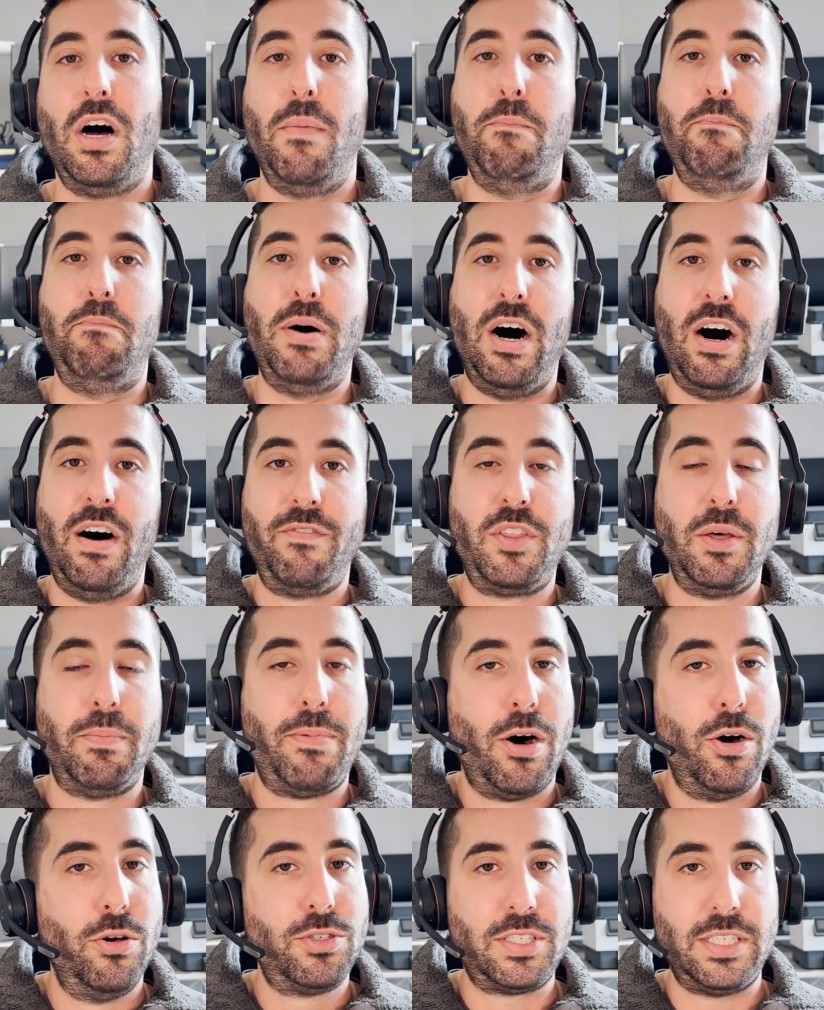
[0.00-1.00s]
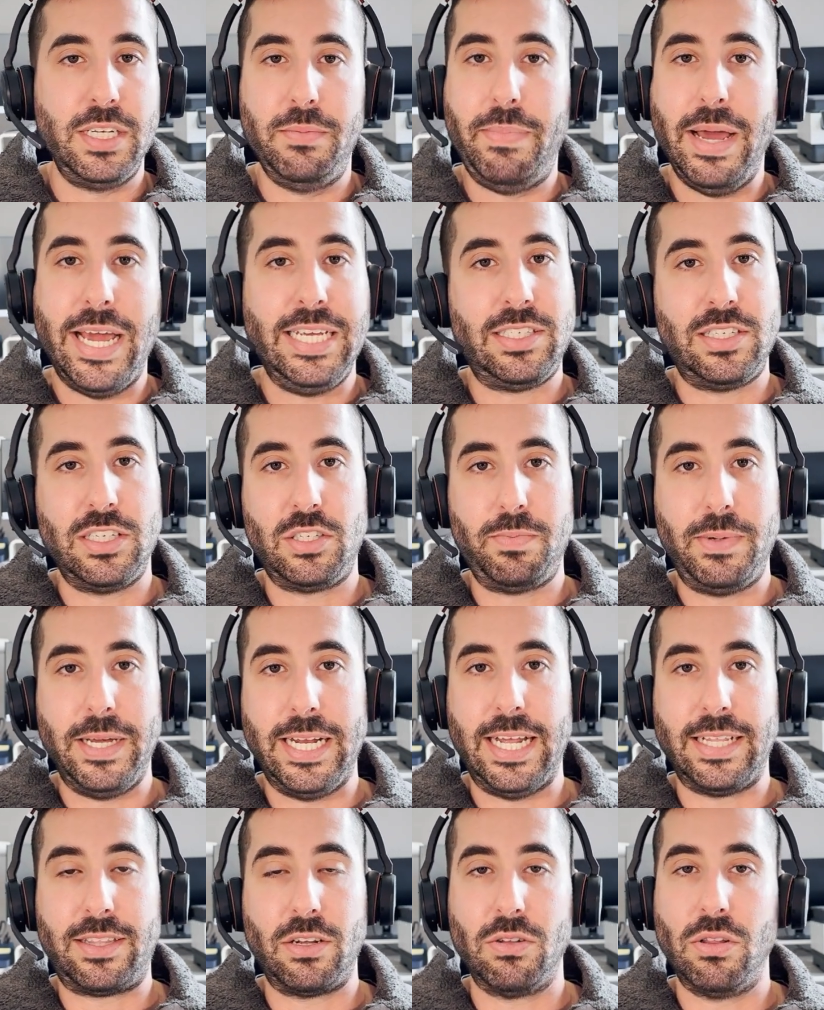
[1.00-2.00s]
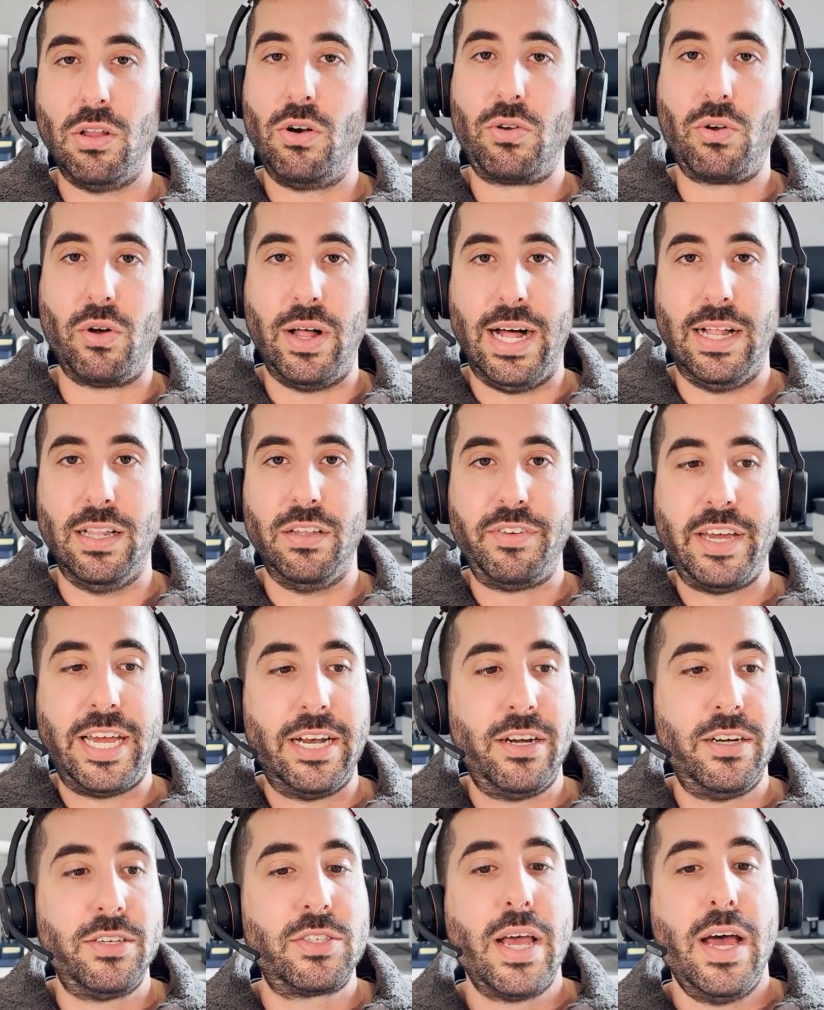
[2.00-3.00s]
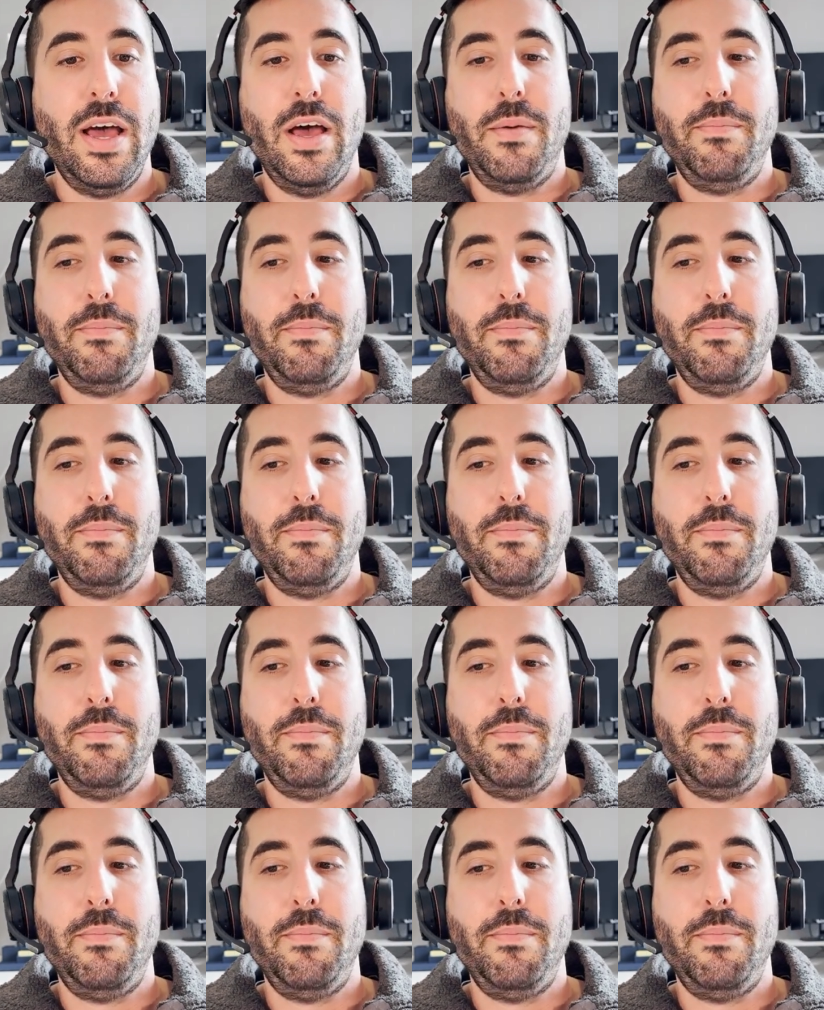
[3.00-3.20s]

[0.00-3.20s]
above the posted basis bid at their local elevators